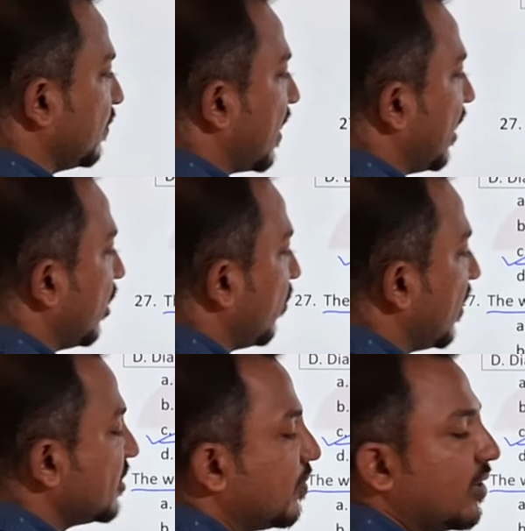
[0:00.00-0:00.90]
van der
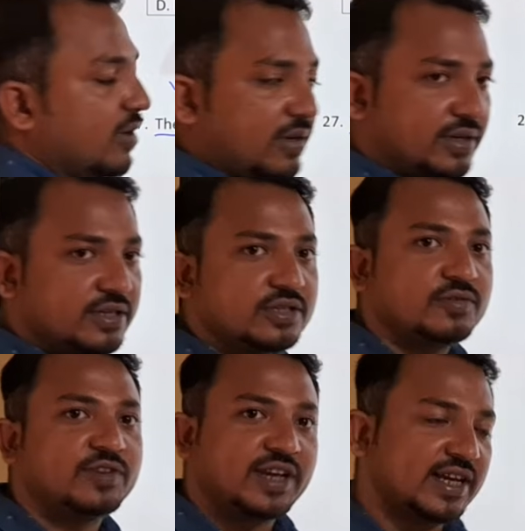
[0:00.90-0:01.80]
Waals bond, it is the
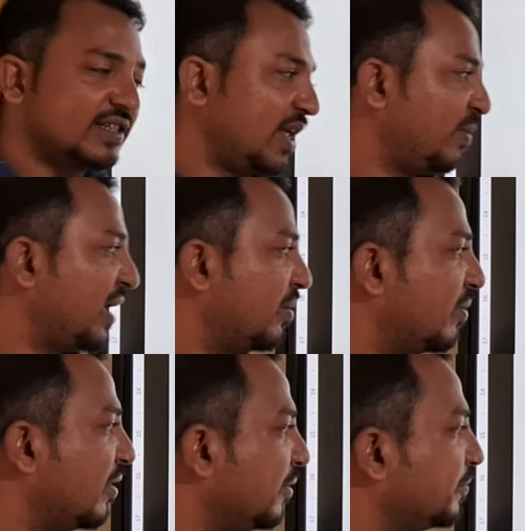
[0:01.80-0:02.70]
weakest chemical
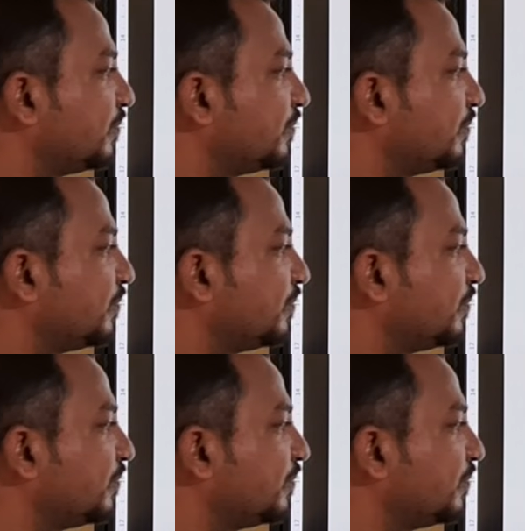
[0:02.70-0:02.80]
bond.